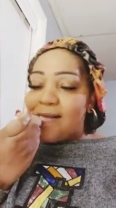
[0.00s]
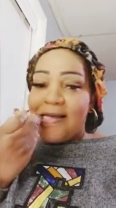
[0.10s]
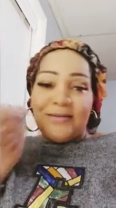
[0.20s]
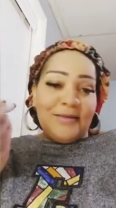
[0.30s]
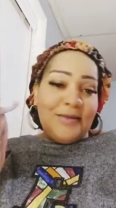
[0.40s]

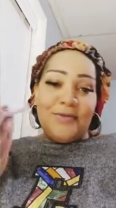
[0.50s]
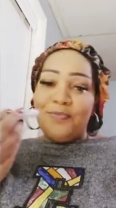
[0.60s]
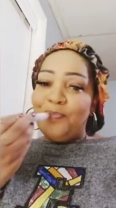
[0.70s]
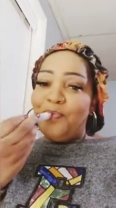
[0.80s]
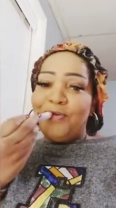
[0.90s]
I, you
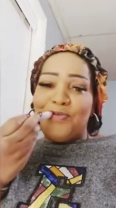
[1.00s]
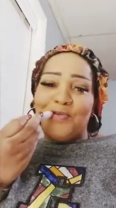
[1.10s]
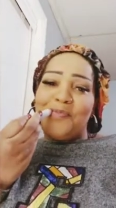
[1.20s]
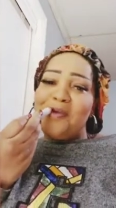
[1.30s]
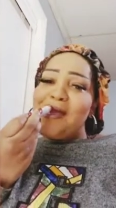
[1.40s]
know, he
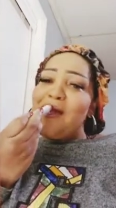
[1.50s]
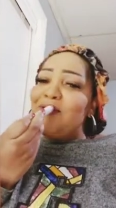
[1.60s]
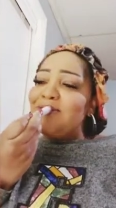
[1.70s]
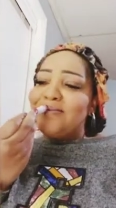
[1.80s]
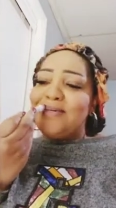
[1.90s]
took me
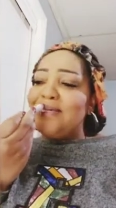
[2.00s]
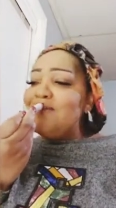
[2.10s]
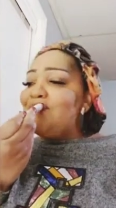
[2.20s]
out to eat,